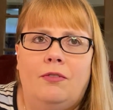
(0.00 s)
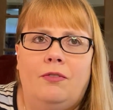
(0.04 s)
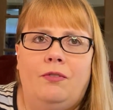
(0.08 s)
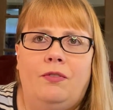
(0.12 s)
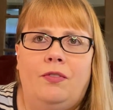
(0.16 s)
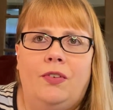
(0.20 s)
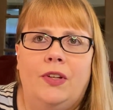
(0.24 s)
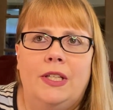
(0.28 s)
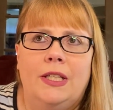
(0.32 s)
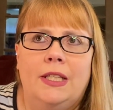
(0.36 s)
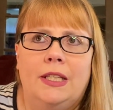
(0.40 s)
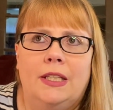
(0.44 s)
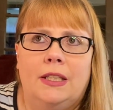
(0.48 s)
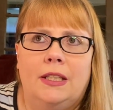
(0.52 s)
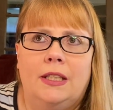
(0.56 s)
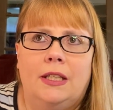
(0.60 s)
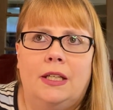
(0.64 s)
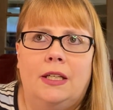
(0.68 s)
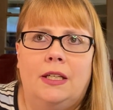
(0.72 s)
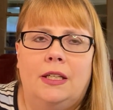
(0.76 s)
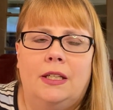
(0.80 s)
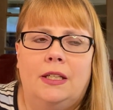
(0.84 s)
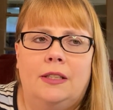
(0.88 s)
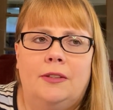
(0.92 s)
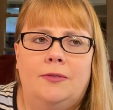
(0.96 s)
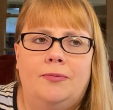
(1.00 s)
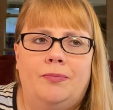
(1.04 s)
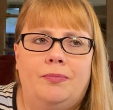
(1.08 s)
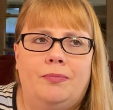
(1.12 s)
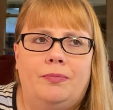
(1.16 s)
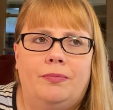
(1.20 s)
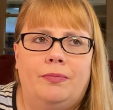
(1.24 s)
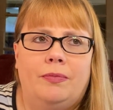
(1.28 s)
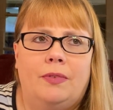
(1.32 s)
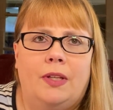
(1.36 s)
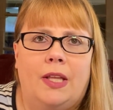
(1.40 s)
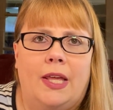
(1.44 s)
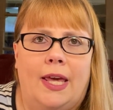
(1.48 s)
vanilla
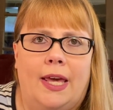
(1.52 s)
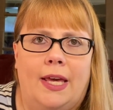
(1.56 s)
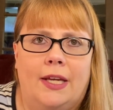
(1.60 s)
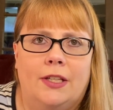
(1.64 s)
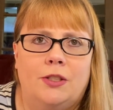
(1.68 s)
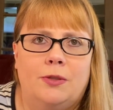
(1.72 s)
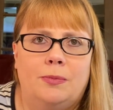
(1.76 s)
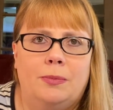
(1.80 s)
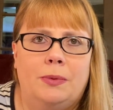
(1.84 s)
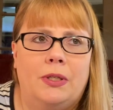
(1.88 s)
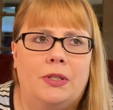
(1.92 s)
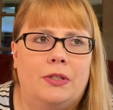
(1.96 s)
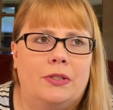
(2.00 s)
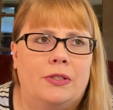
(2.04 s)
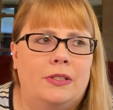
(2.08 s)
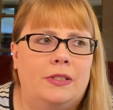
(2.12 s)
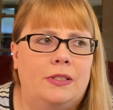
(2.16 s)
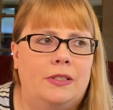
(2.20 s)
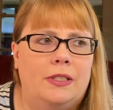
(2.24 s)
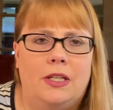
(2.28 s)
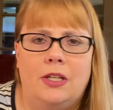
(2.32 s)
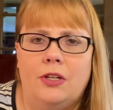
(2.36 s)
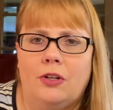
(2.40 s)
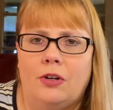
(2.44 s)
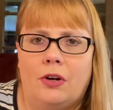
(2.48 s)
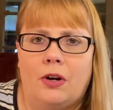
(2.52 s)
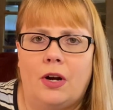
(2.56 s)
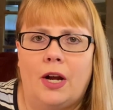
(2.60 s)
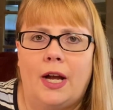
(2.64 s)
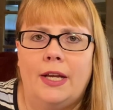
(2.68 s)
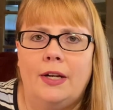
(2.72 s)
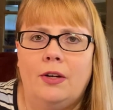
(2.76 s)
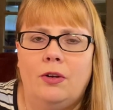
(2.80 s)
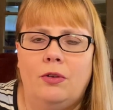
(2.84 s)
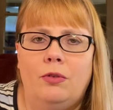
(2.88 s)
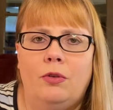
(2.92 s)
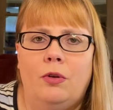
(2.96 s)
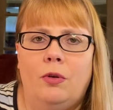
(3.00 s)
cashmere cedar. I
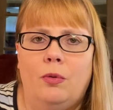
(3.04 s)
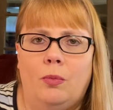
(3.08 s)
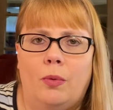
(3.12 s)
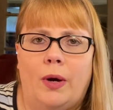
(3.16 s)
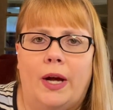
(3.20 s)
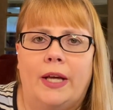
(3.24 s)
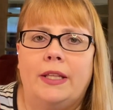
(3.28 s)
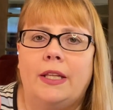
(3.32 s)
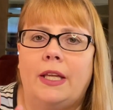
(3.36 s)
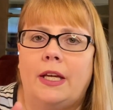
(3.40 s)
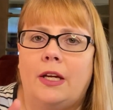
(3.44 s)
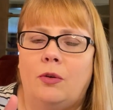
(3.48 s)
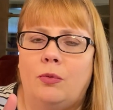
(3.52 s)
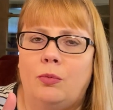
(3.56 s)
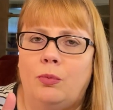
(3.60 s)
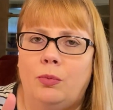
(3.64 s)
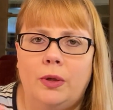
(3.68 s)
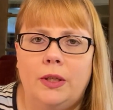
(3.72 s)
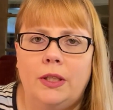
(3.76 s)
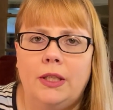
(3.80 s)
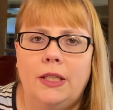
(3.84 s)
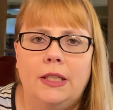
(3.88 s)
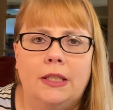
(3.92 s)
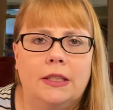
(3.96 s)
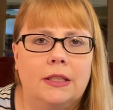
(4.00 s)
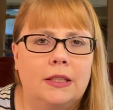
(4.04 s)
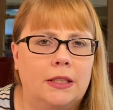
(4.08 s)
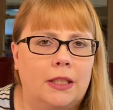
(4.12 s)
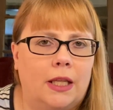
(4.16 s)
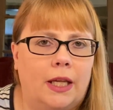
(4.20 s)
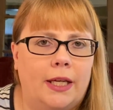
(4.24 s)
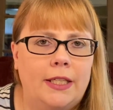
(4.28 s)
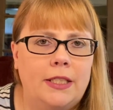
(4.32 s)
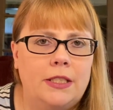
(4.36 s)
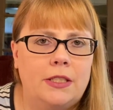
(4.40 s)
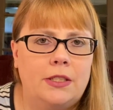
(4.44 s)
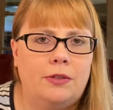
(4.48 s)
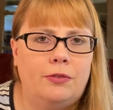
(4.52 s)
don't know why, like a really
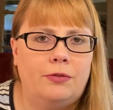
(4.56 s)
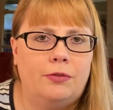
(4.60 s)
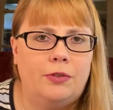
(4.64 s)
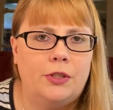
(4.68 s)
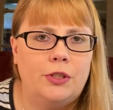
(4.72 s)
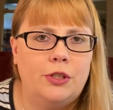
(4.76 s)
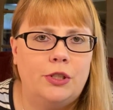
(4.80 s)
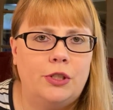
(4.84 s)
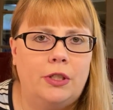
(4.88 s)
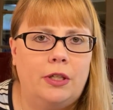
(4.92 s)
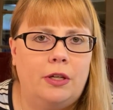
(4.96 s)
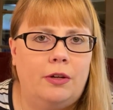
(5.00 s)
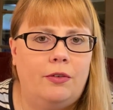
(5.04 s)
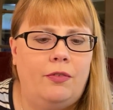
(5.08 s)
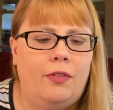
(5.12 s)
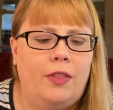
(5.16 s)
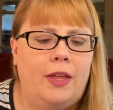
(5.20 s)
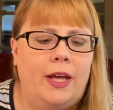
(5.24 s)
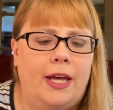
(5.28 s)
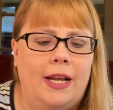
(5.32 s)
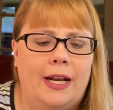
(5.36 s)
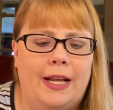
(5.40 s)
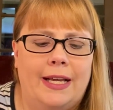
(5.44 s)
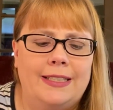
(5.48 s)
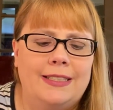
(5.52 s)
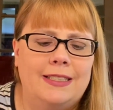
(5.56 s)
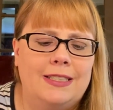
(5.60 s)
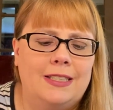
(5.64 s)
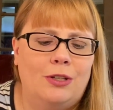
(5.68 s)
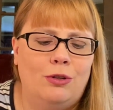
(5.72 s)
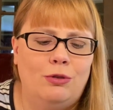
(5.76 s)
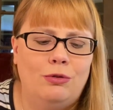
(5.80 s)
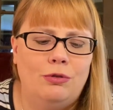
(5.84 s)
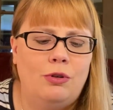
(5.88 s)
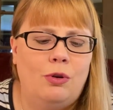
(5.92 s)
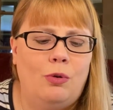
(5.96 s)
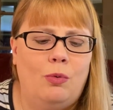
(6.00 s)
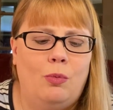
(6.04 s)
light version of that. I
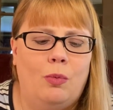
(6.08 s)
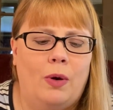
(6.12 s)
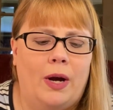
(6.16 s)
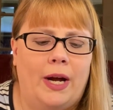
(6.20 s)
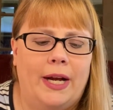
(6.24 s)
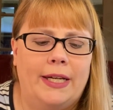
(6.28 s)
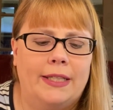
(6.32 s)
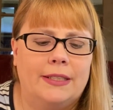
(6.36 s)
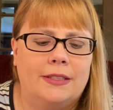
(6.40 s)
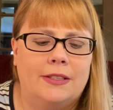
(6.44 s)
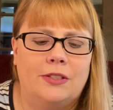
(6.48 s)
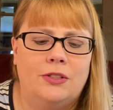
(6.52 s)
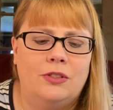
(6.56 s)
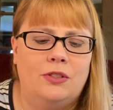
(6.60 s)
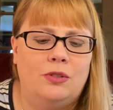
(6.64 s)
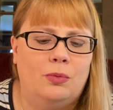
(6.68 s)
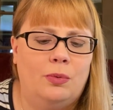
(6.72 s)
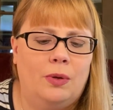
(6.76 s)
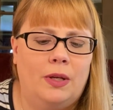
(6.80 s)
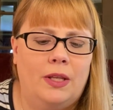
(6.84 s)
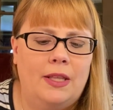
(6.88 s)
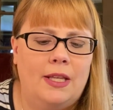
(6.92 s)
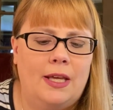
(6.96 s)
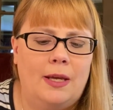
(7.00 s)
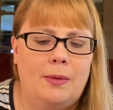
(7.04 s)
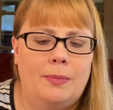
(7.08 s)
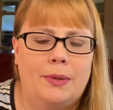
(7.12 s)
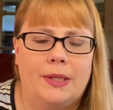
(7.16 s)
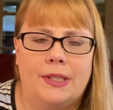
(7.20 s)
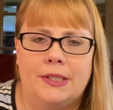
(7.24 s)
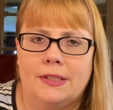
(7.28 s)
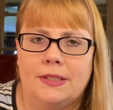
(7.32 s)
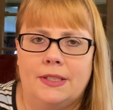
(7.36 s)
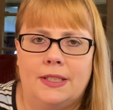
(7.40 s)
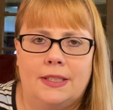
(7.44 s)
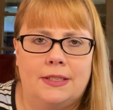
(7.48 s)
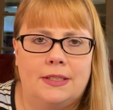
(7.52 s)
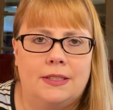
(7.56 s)
don't know why it's doing that
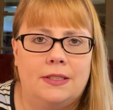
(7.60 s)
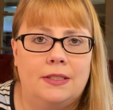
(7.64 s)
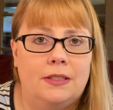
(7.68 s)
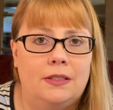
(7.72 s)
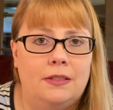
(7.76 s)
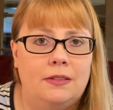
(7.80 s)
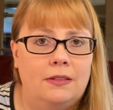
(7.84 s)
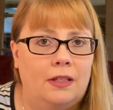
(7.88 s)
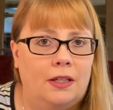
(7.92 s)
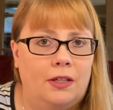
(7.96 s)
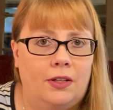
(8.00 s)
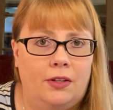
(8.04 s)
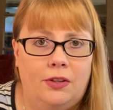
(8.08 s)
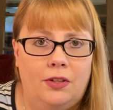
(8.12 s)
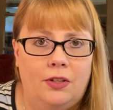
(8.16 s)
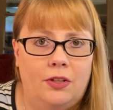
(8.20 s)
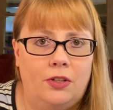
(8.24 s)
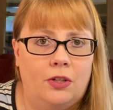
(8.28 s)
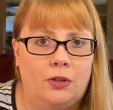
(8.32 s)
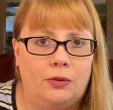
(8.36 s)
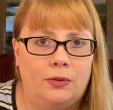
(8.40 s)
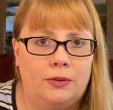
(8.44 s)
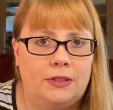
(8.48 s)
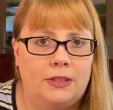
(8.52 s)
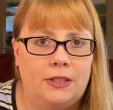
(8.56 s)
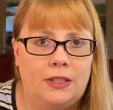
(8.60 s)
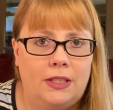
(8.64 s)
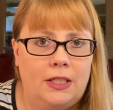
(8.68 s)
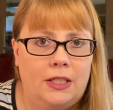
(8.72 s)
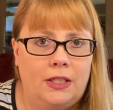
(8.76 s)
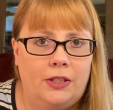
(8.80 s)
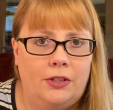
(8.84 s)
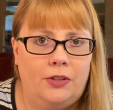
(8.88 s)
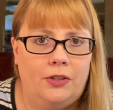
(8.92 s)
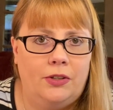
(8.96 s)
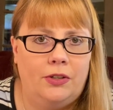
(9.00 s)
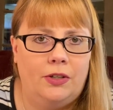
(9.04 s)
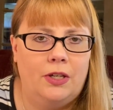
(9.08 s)
because that's none of the notes in
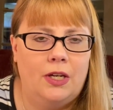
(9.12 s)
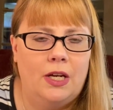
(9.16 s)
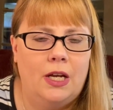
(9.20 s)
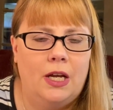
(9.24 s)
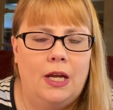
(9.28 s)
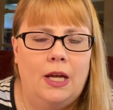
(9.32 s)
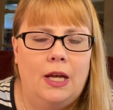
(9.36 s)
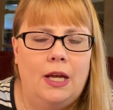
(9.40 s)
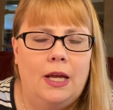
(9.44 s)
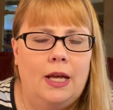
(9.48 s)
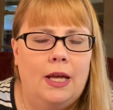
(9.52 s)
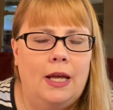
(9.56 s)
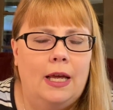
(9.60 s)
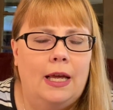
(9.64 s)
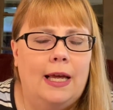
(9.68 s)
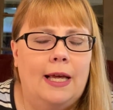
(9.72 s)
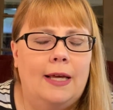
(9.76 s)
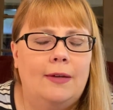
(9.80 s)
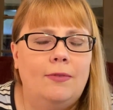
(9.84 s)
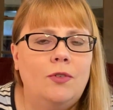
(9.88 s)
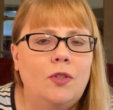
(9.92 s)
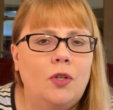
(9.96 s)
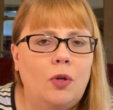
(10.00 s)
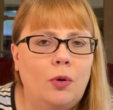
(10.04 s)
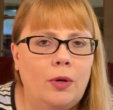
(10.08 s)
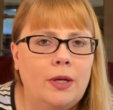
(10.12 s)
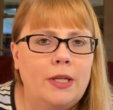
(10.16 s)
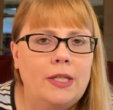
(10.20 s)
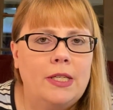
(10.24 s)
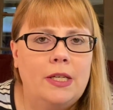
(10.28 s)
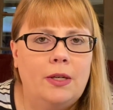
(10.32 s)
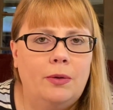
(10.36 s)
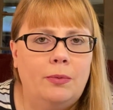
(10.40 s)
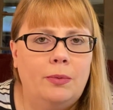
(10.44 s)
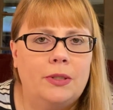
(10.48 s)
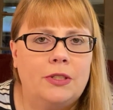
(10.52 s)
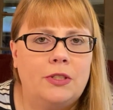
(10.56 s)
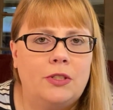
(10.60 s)
here. I have no
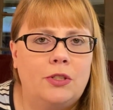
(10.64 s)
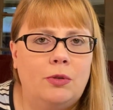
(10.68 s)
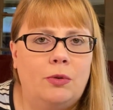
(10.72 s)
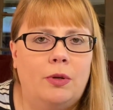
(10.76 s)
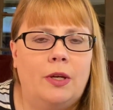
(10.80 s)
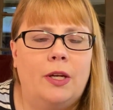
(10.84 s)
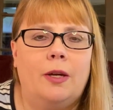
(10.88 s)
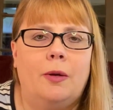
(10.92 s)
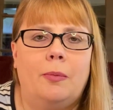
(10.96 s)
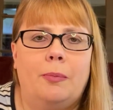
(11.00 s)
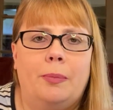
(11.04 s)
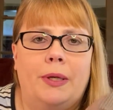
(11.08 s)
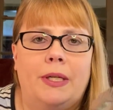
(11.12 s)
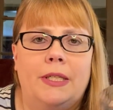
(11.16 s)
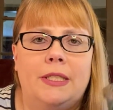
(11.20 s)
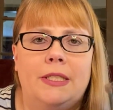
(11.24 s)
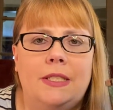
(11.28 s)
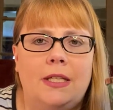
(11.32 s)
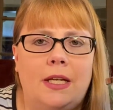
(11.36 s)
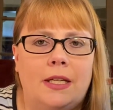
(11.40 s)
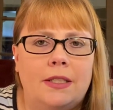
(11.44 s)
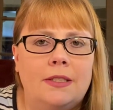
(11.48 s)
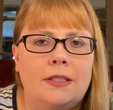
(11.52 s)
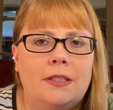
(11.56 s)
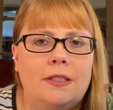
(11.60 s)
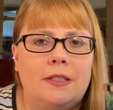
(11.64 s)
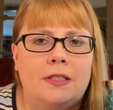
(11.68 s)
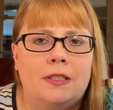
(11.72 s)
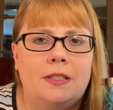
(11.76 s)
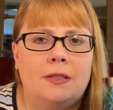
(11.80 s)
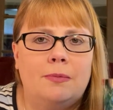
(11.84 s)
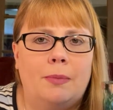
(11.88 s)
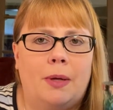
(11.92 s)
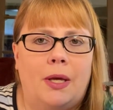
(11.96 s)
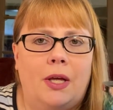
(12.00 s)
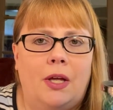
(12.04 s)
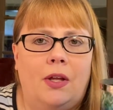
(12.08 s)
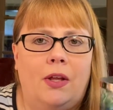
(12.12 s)
idea what's doing it, but it doesn't
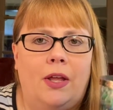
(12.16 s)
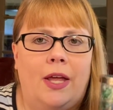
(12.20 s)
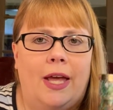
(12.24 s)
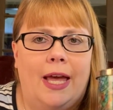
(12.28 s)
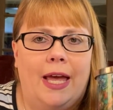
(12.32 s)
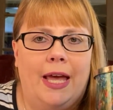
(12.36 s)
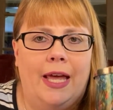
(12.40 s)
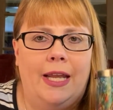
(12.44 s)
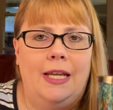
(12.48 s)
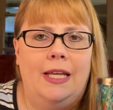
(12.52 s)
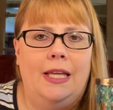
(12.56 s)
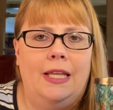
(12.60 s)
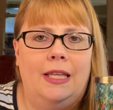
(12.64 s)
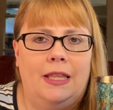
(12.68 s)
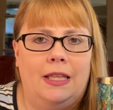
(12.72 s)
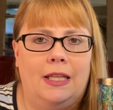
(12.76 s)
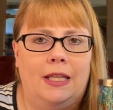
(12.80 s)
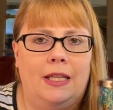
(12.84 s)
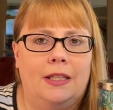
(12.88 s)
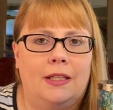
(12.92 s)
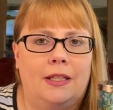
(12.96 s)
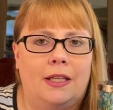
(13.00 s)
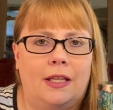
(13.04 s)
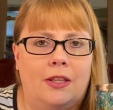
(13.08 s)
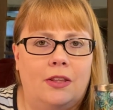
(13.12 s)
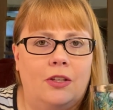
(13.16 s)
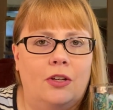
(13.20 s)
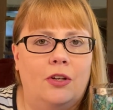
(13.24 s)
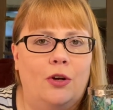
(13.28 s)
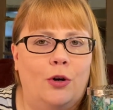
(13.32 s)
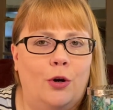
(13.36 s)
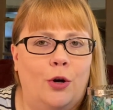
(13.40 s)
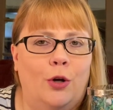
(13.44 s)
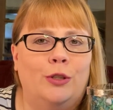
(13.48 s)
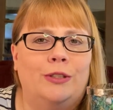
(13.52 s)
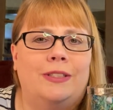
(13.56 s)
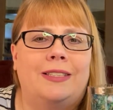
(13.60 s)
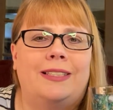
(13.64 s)
smell anything like the
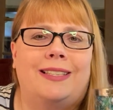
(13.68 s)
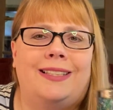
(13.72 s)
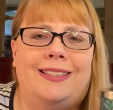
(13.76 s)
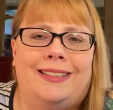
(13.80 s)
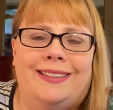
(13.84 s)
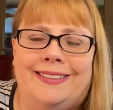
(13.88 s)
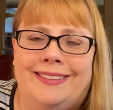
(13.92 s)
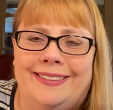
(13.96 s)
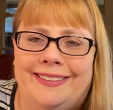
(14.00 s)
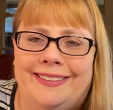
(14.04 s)
notes